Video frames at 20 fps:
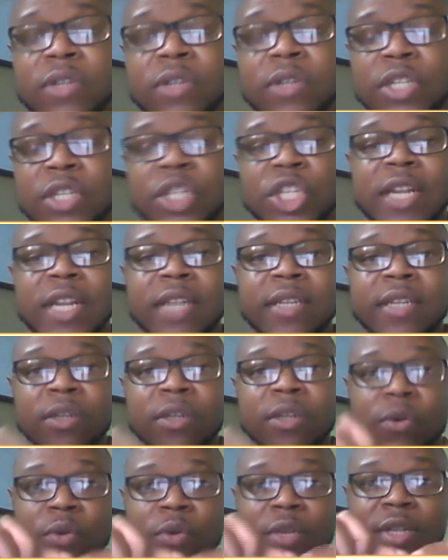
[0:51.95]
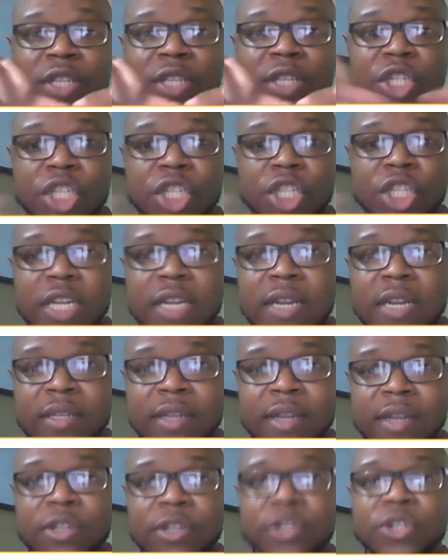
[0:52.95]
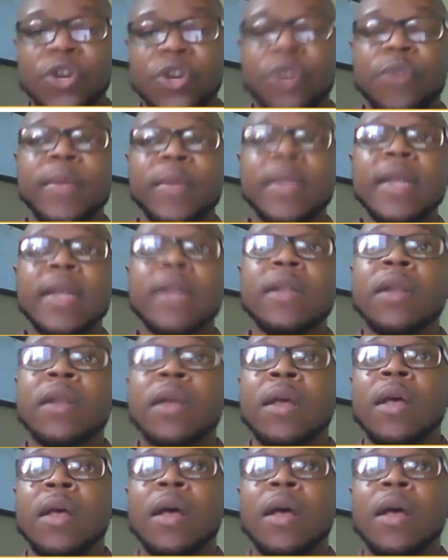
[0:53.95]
So the genetic code is the genes that determine